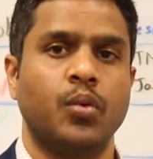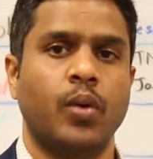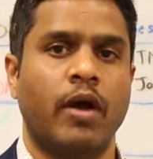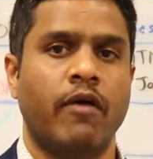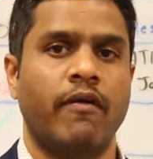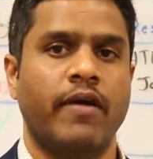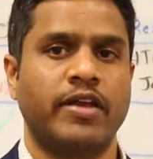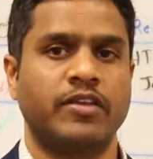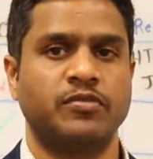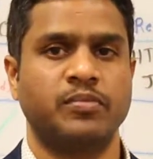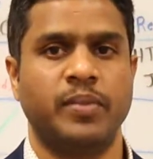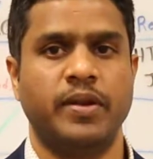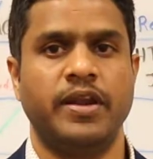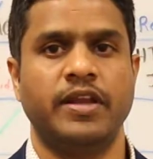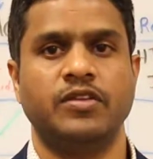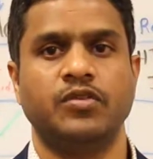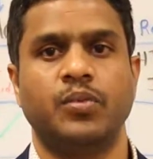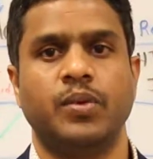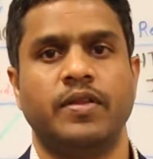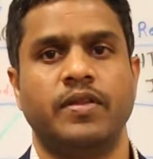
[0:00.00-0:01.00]
who have
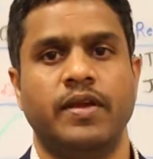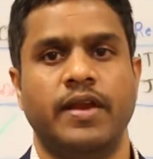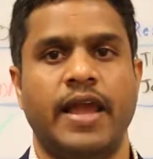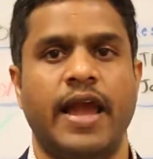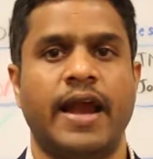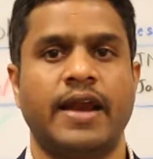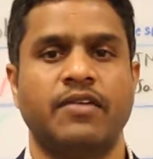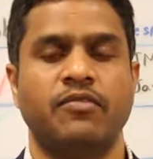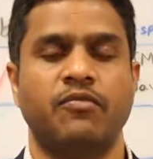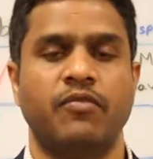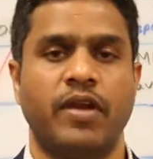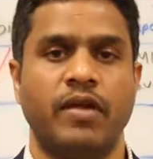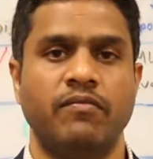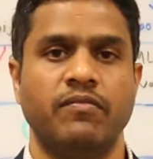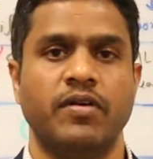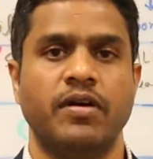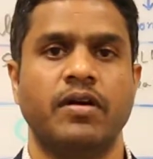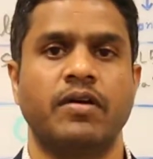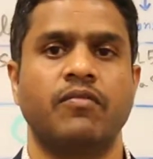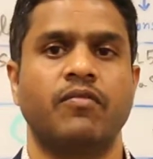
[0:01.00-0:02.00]
experience with React
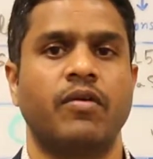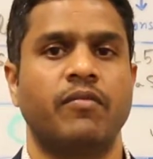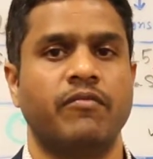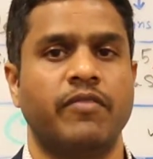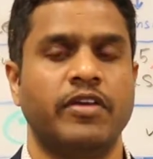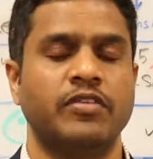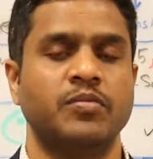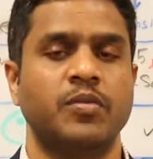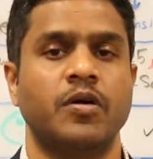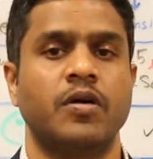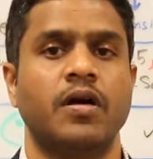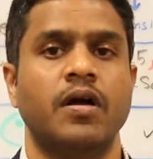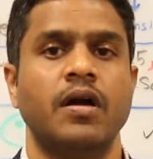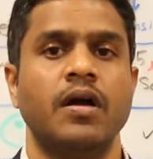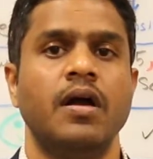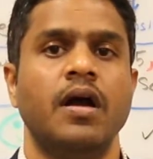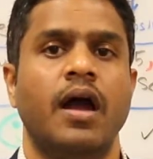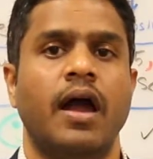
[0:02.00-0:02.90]
framework from Facebook,